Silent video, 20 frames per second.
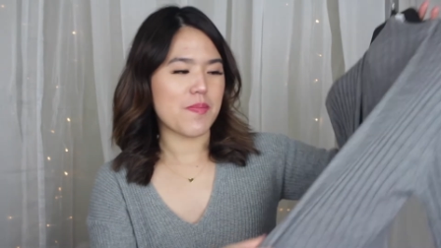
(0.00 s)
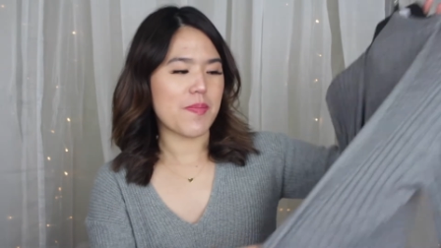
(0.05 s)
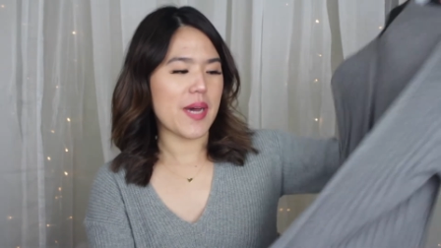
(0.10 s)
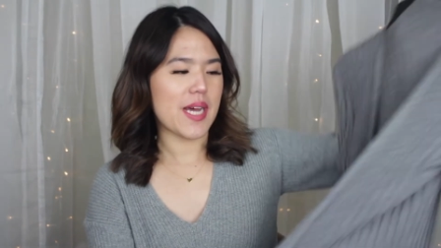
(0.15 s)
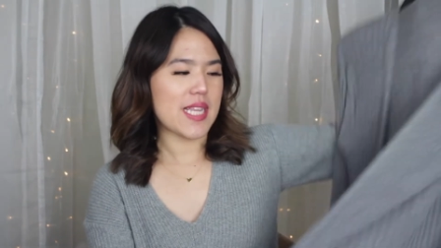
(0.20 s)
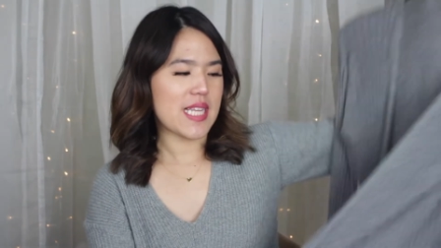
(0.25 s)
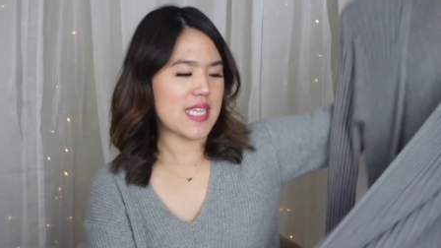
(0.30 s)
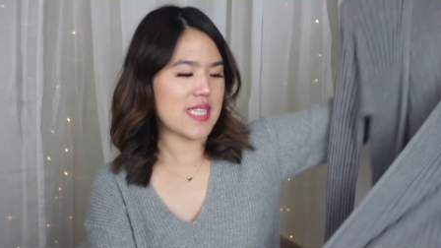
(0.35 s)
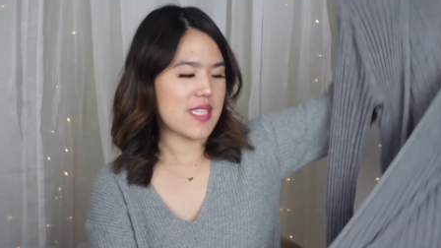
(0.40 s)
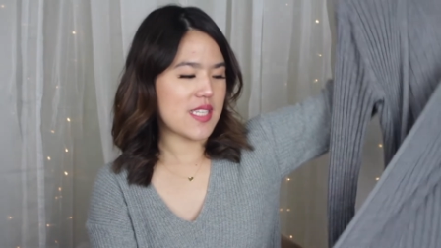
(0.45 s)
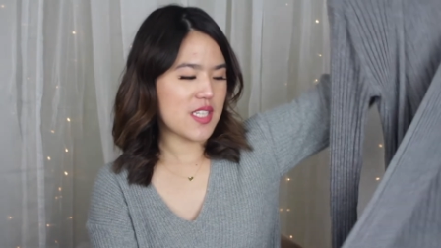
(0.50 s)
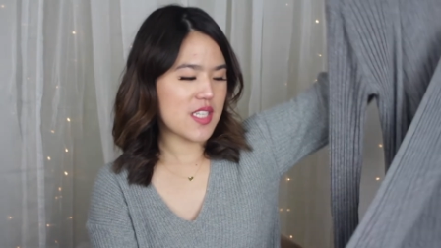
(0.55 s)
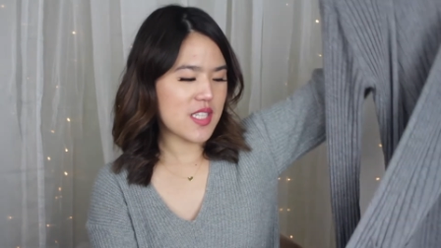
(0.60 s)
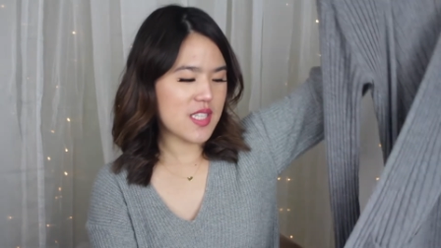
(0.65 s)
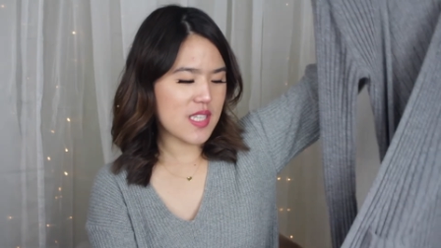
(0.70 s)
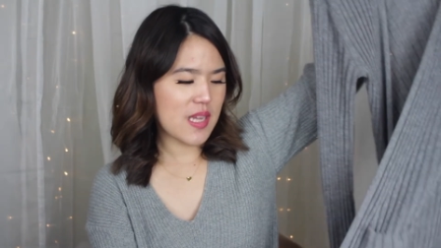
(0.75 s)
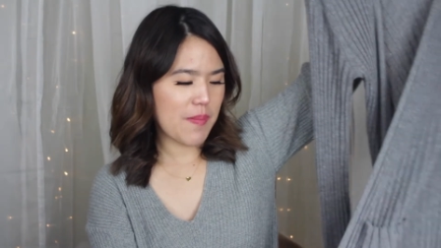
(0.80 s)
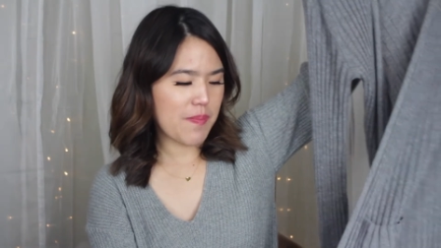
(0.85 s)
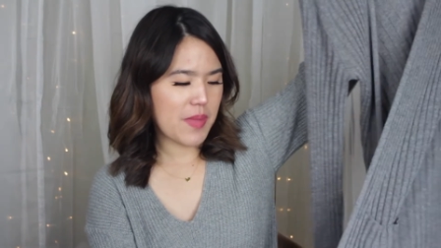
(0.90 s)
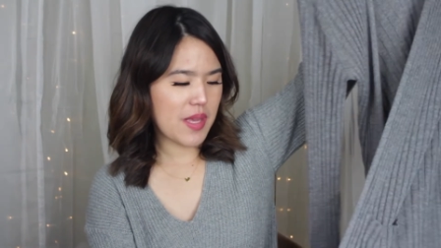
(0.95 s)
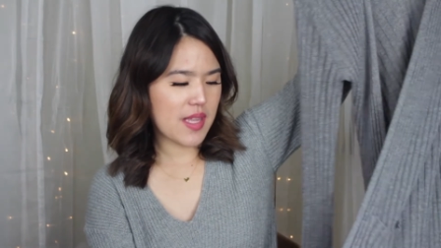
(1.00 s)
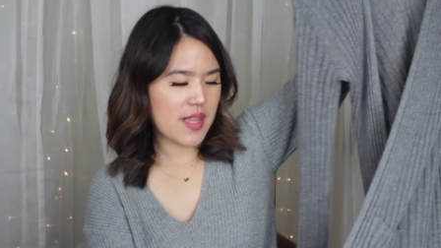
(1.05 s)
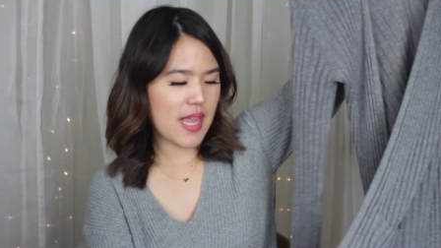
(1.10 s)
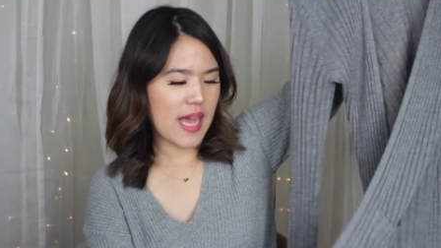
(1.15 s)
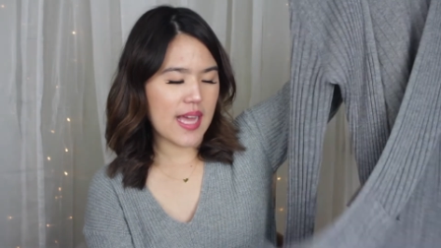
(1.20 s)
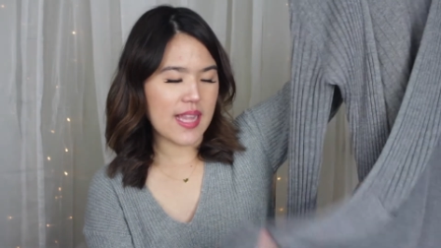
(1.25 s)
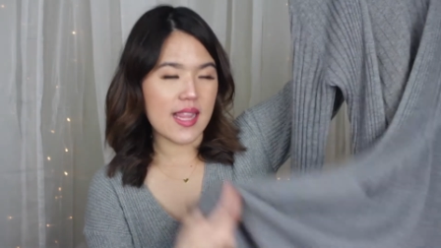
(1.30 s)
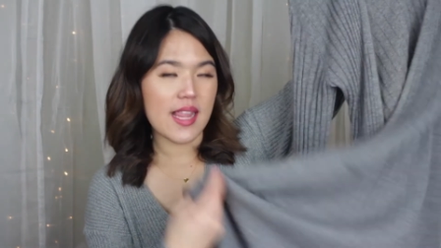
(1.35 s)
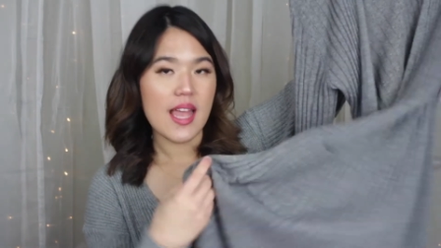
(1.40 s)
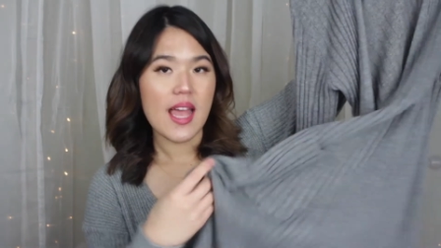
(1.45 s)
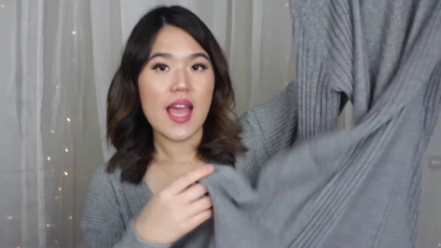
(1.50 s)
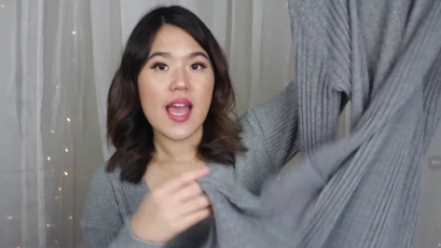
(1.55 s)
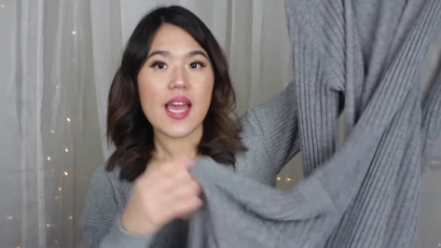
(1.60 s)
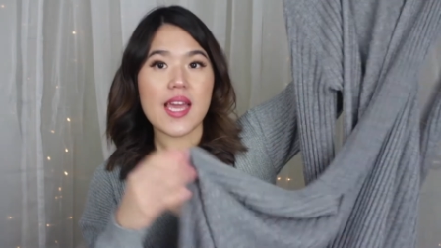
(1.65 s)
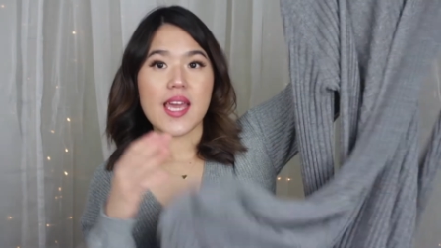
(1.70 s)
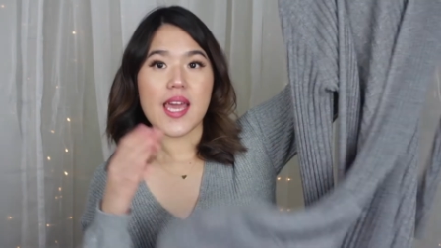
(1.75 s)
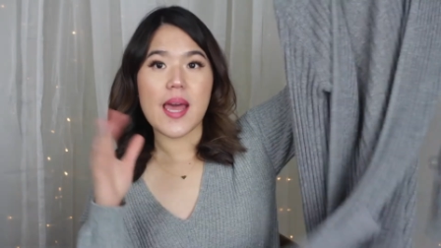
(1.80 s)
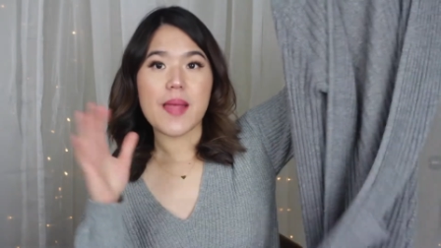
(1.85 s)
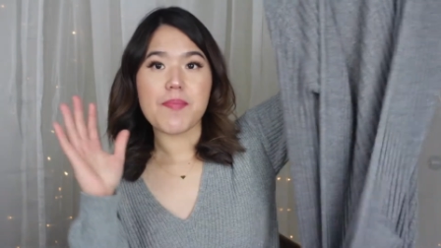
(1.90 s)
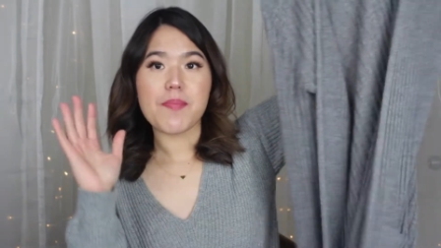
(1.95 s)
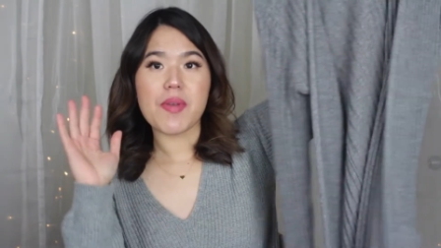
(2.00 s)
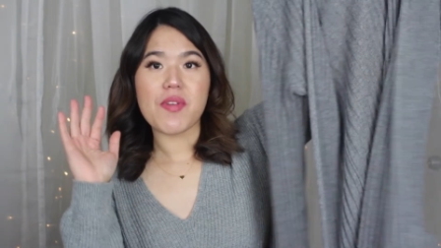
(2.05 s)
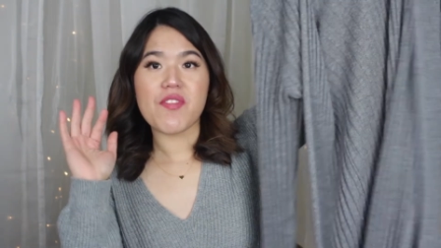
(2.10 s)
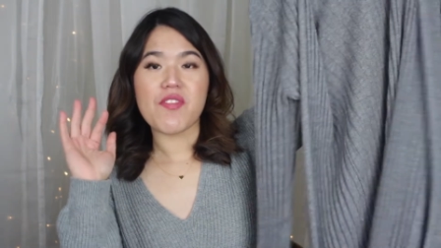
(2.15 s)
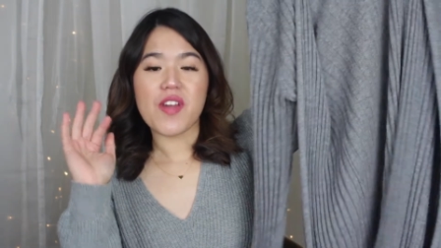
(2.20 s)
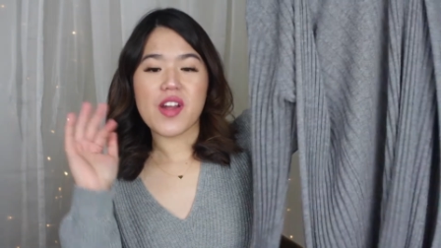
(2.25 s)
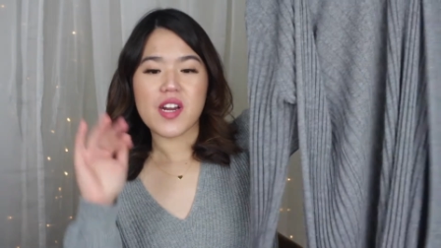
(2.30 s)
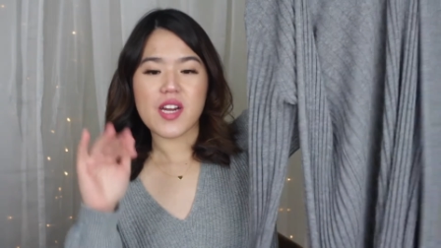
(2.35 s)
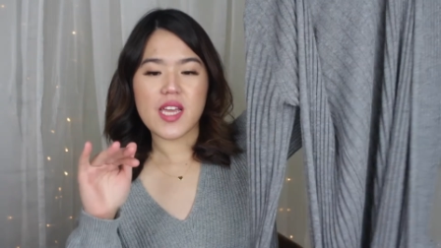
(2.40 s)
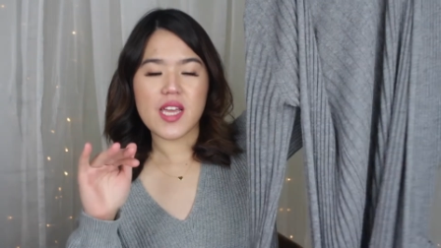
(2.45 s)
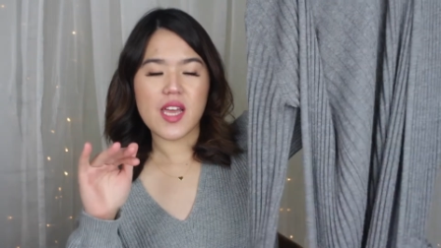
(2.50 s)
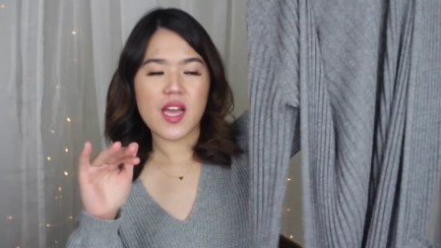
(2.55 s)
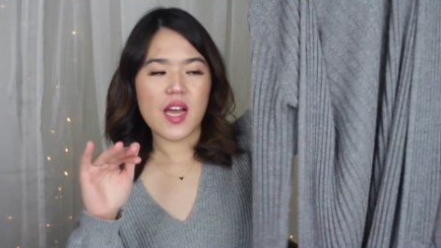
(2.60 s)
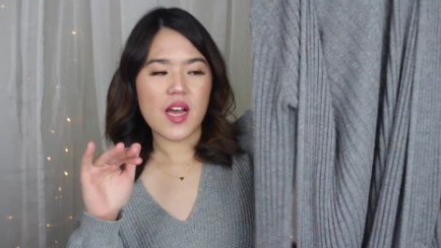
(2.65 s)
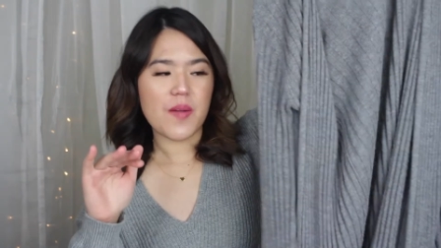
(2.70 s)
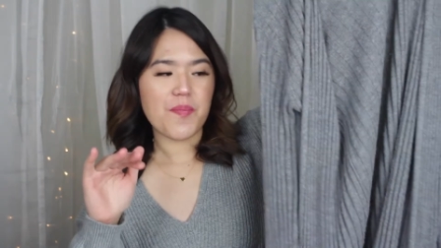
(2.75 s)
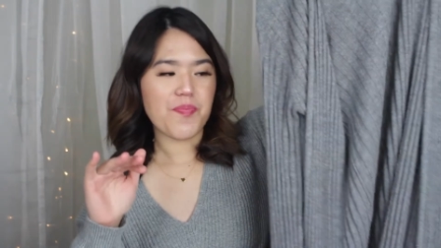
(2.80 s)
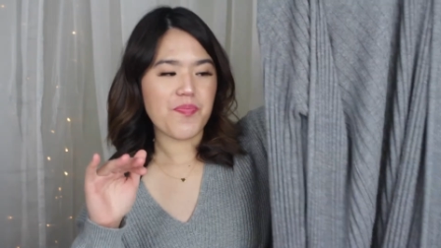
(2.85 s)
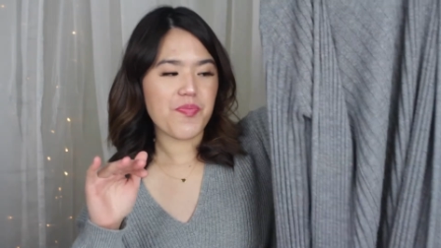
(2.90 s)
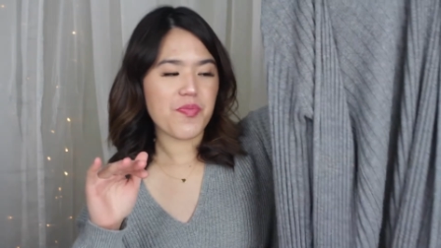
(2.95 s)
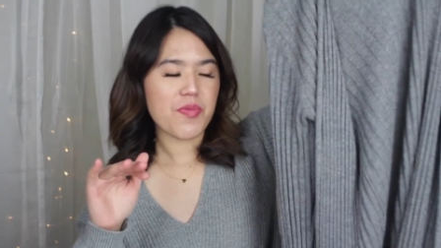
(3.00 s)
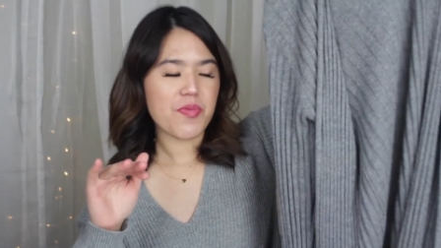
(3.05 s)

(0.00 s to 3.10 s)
But it's just something that can be very uh,